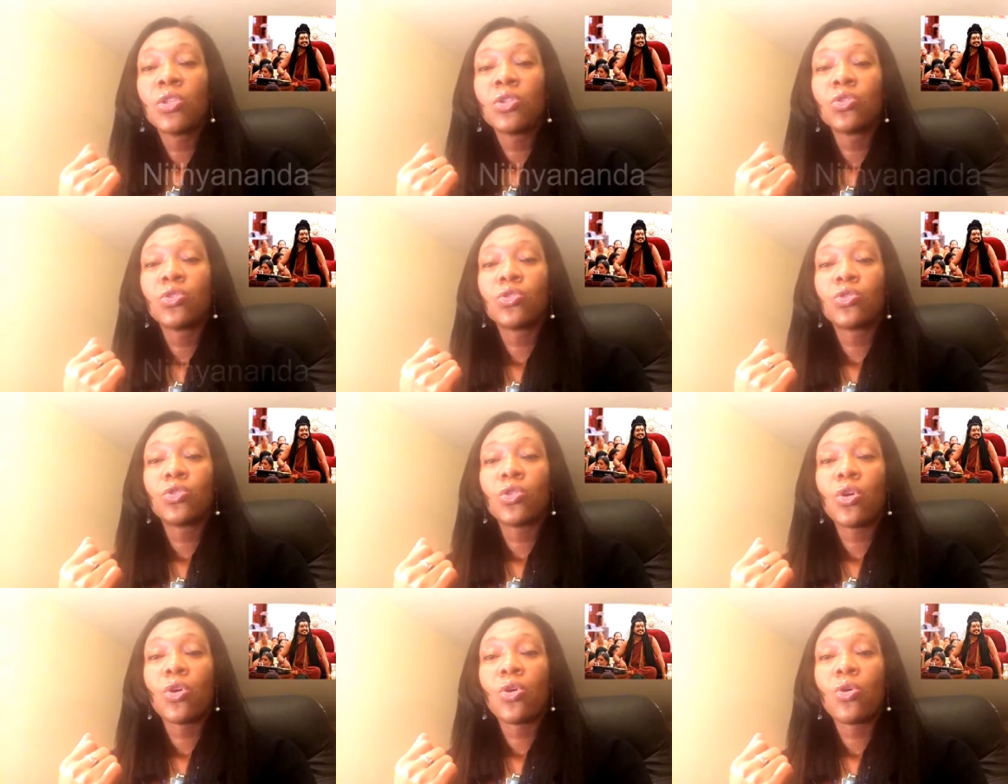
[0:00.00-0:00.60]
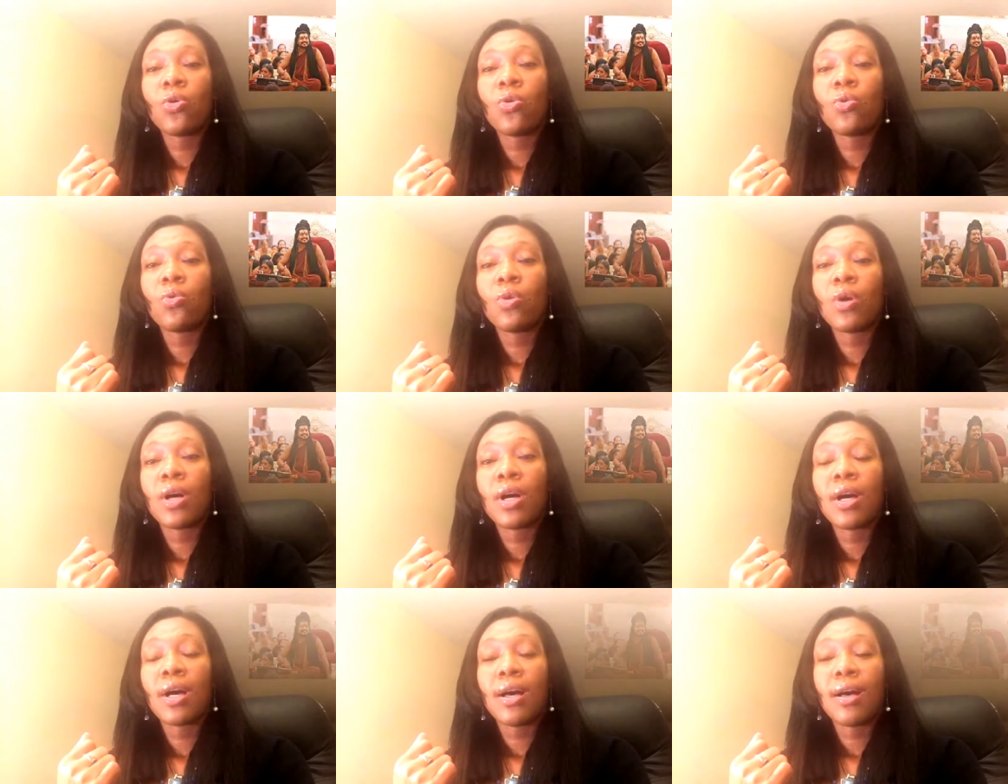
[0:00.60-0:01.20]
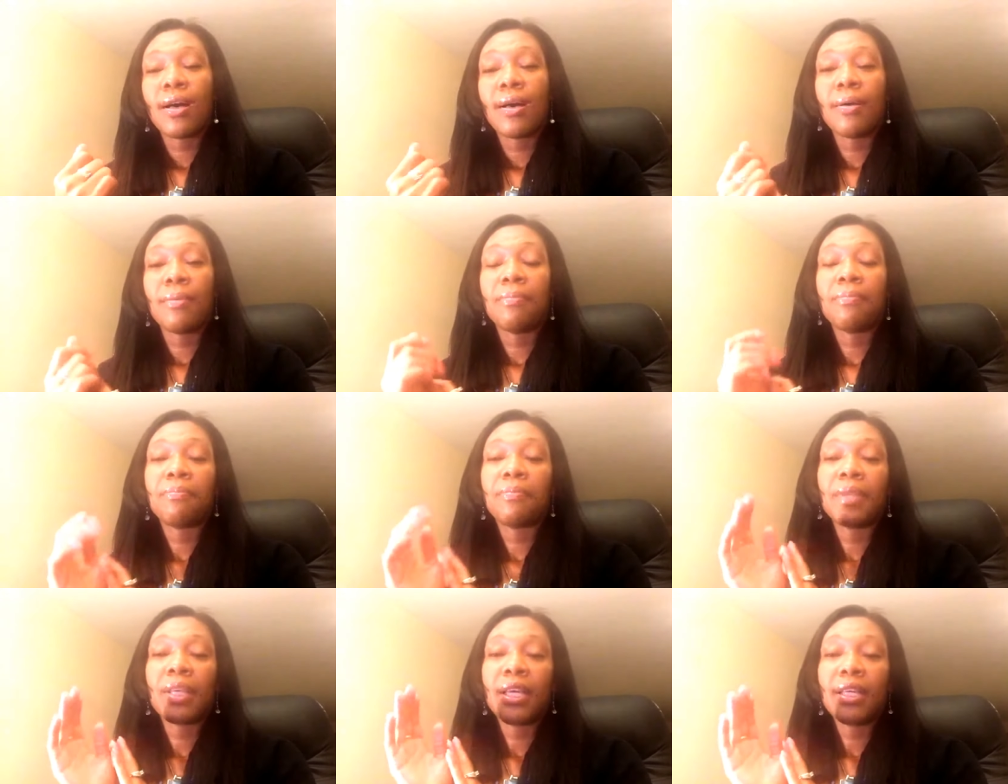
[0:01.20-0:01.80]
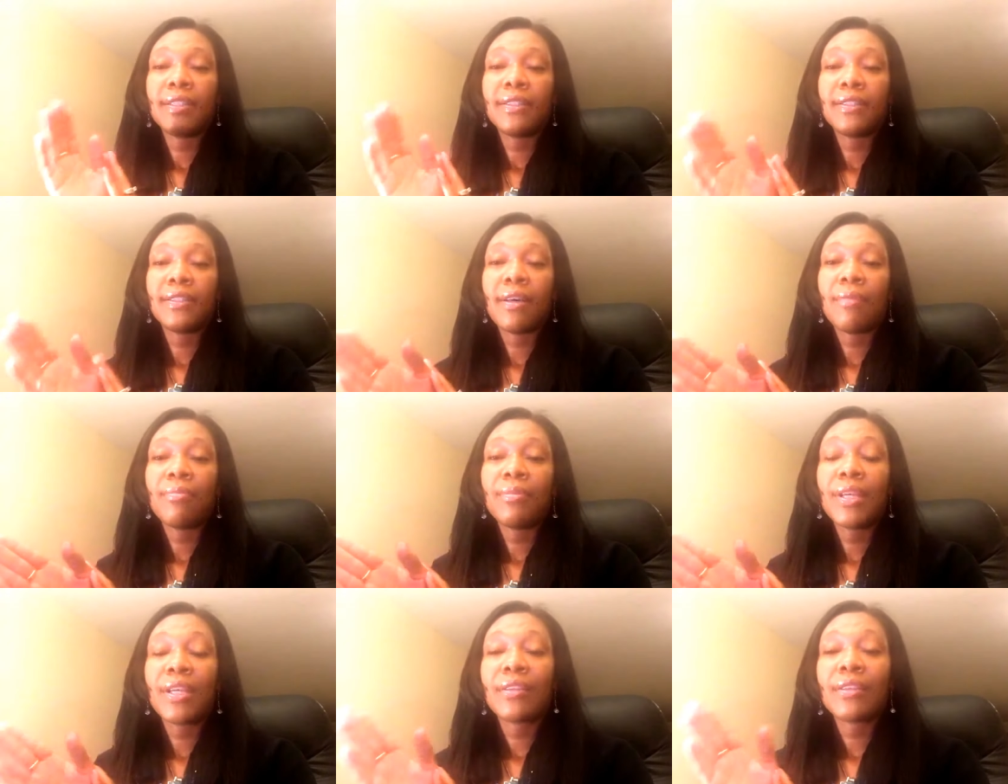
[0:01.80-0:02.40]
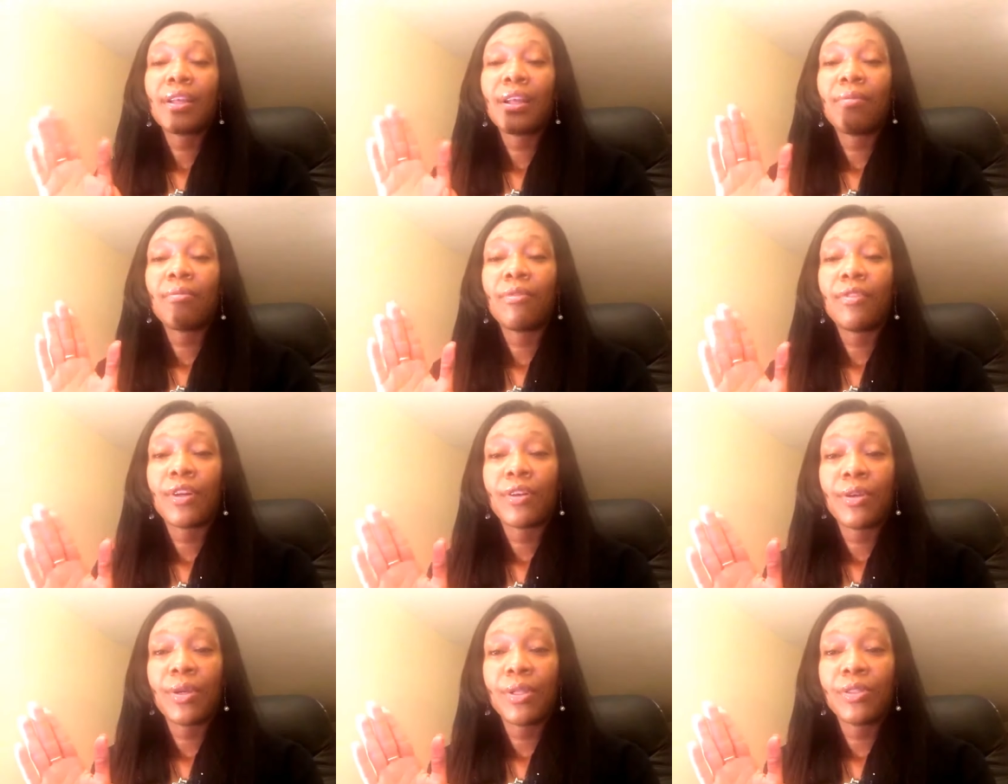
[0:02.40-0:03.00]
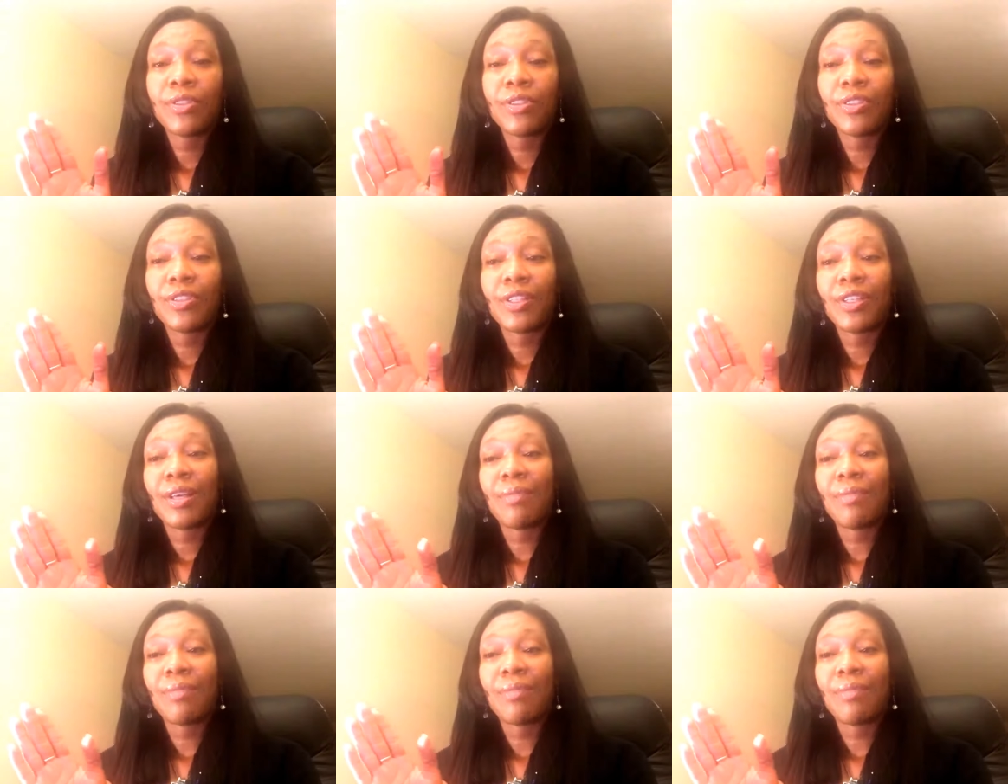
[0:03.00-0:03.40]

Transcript: So um, it's something that I'm very interested in.